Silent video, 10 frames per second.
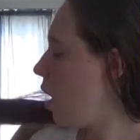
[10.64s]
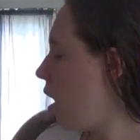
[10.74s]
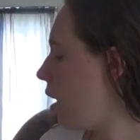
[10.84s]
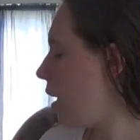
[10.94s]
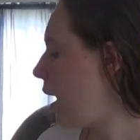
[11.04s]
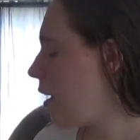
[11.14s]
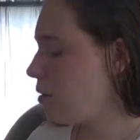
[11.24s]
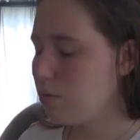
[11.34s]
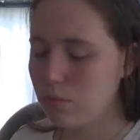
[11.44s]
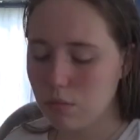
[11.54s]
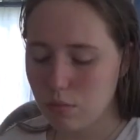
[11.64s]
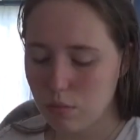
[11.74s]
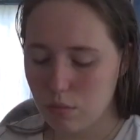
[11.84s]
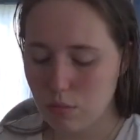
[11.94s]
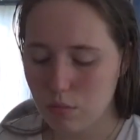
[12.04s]
Again,
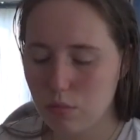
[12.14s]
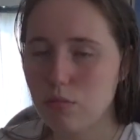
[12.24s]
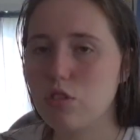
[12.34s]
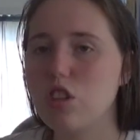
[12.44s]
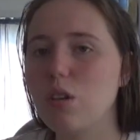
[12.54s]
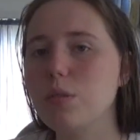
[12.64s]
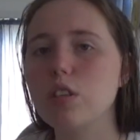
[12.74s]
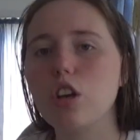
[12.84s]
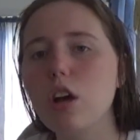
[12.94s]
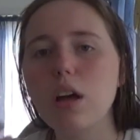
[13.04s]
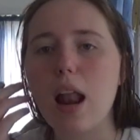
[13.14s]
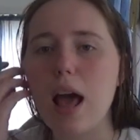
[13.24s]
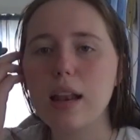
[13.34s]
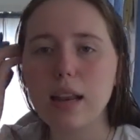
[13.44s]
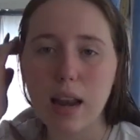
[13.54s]
she was good.
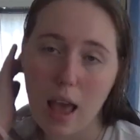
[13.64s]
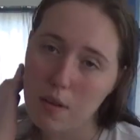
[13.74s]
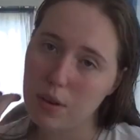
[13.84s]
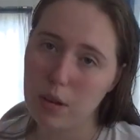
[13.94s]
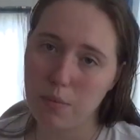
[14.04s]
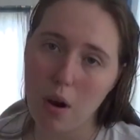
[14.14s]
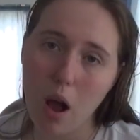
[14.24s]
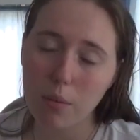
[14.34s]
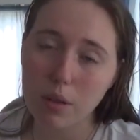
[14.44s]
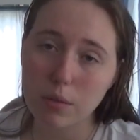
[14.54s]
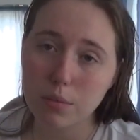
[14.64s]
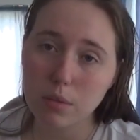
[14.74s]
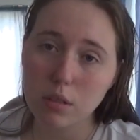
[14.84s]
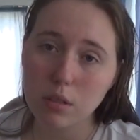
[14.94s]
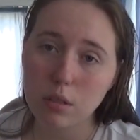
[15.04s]
I didn't have any
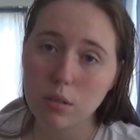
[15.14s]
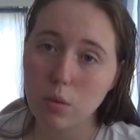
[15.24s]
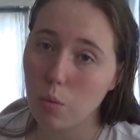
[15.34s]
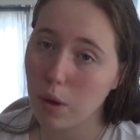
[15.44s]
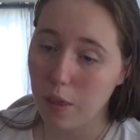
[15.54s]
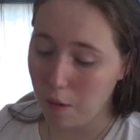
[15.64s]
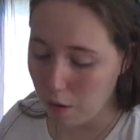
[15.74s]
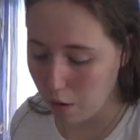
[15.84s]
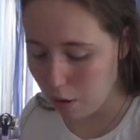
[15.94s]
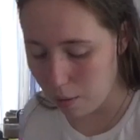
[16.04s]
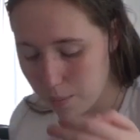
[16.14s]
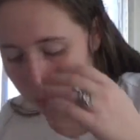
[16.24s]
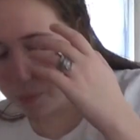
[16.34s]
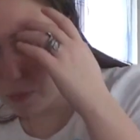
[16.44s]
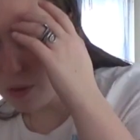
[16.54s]
problems with her
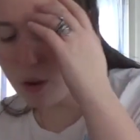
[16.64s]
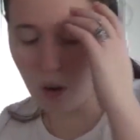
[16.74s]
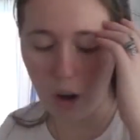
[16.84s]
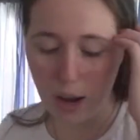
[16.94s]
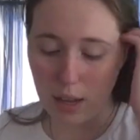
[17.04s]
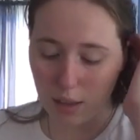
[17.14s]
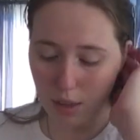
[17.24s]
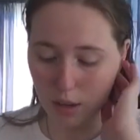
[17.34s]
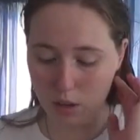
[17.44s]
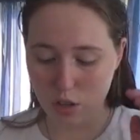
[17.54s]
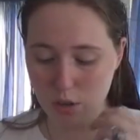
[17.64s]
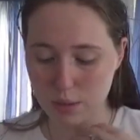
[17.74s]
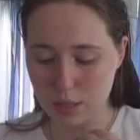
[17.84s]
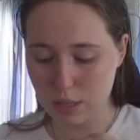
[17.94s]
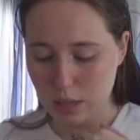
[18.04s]
or anything. She
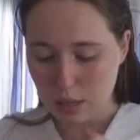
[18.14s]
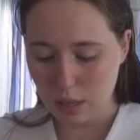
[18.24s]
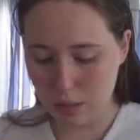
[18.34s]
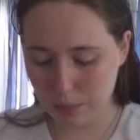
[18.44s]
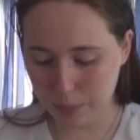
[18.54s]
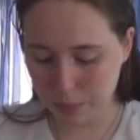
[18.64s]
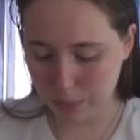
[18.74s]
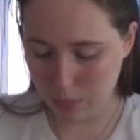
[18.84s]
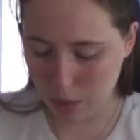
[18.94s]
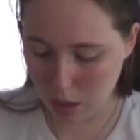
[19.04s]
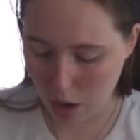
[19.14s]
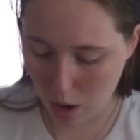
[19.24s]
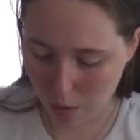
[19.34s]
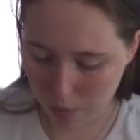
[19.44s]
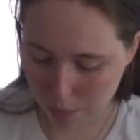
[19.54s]
was still, you
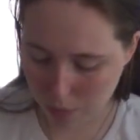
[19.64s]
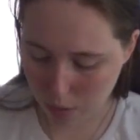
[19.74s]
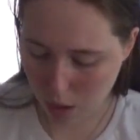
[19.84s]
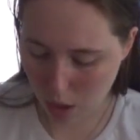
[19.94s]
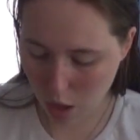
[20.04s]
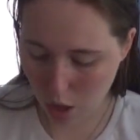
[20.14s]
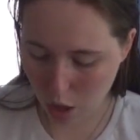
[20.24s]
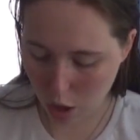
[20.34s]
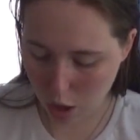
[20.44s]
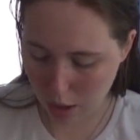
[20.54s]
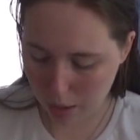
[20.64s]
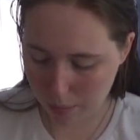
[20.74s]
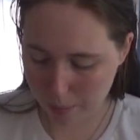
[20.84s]
know, good.